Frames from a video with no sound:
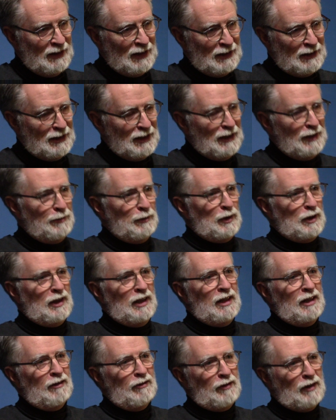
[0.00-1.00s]
that seemed
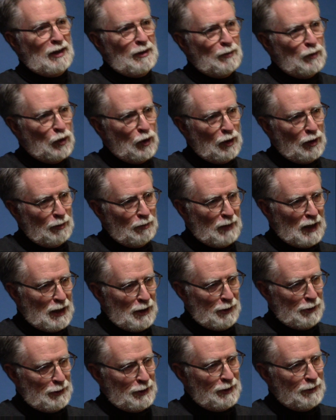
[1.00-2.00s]
far more
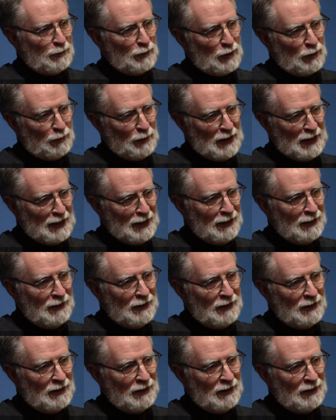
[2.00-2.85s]
bothersome to me